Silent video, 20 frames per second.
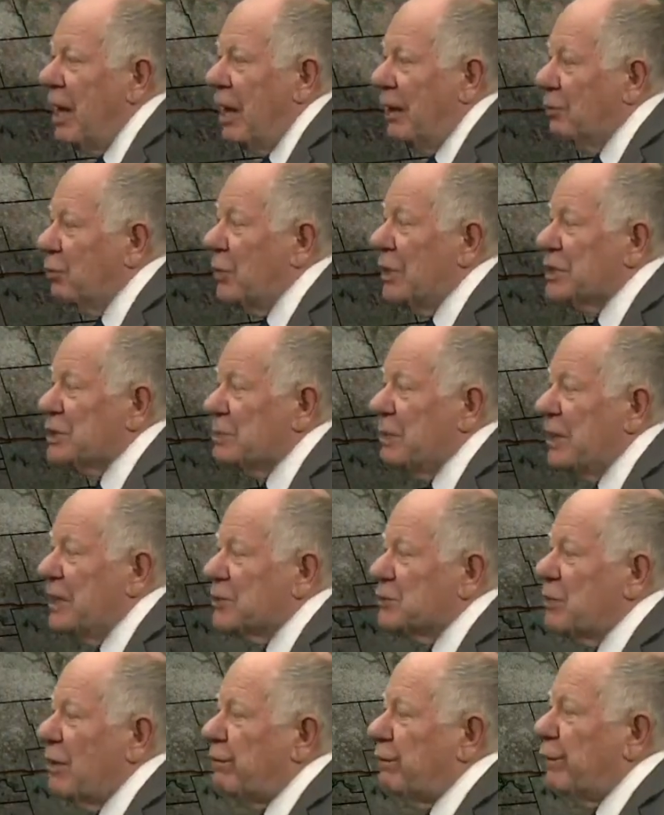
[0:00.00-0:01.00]
The wind speed
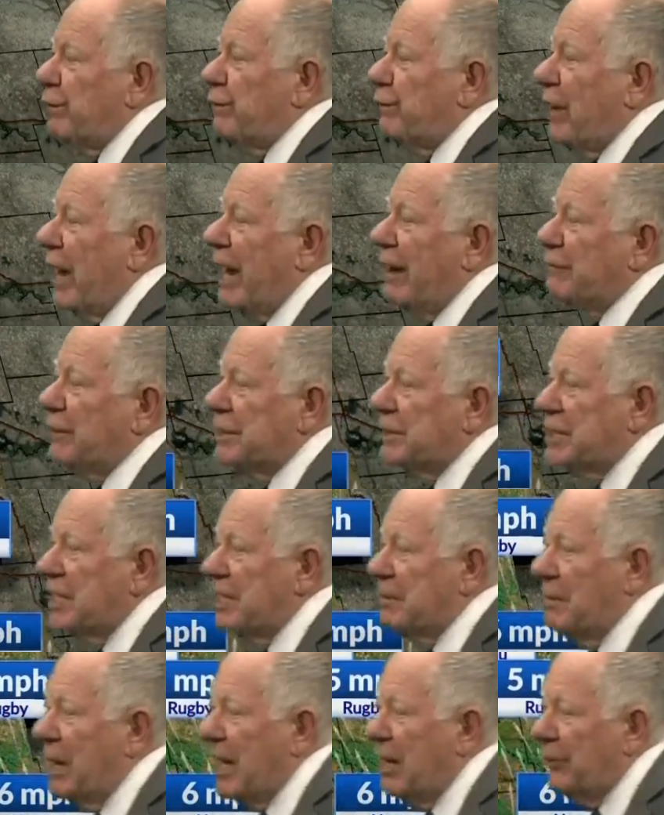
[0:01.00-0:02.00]
is roughly 5 to
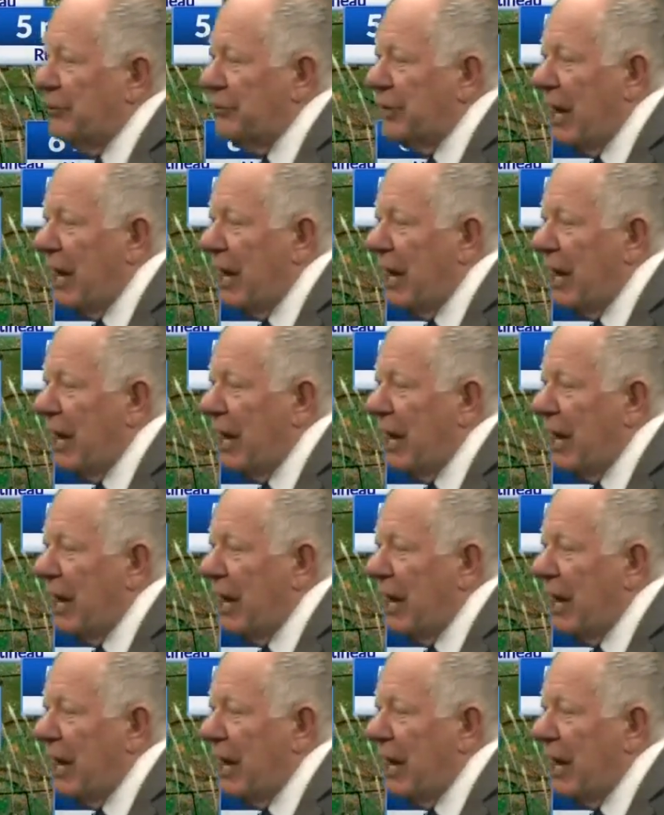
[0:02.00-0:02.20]
10 miles